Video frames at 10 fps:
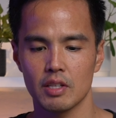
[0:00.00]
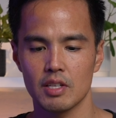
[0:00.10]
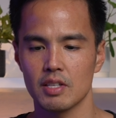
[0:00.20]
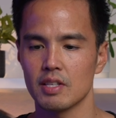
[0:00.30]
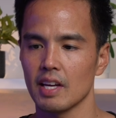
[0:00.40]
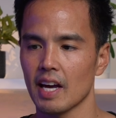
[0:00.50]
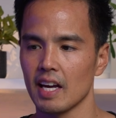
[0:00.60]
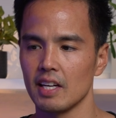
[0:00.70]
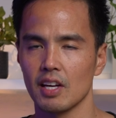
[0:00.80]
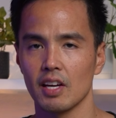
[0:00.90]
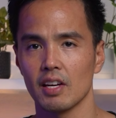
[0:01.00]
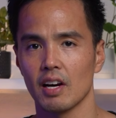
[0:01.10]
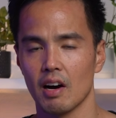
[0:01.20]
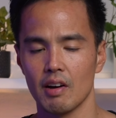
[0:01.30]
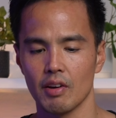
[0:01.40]
This is the
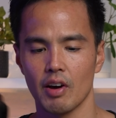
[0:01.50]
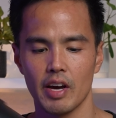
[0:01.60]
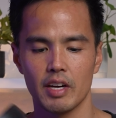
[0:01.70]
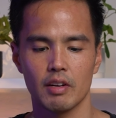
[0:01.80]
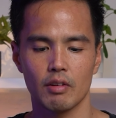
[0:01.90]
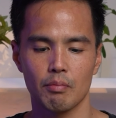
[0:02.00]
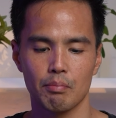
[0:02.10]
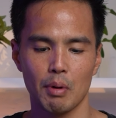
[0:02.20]
AD9